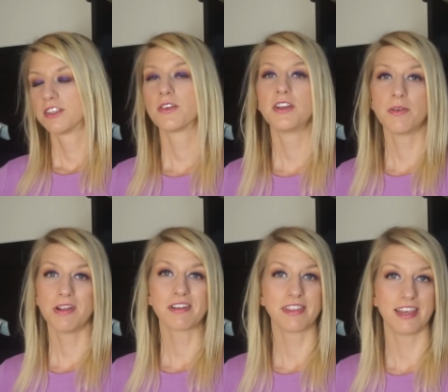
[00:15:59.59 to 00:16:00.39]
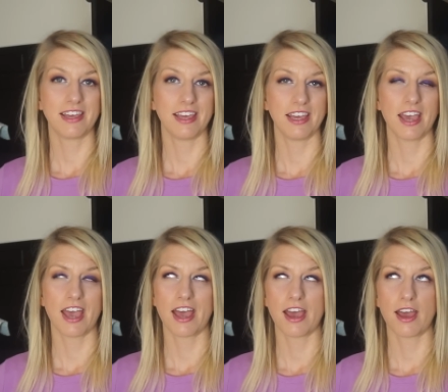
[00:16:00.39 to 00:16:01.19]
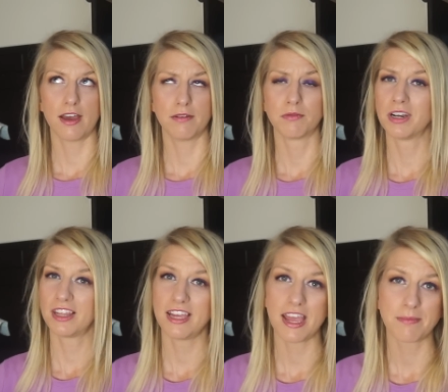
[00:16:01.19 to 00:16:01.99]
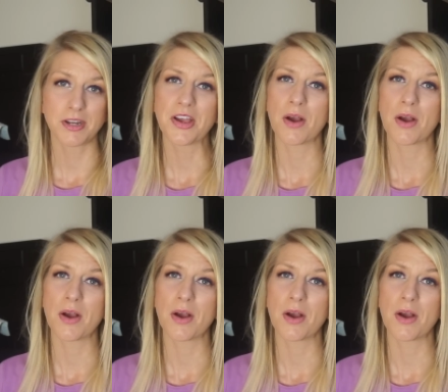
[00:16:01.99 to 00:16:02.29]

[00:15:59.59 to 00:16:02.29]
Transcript: So I know you're thinking, uh, really, Amber, you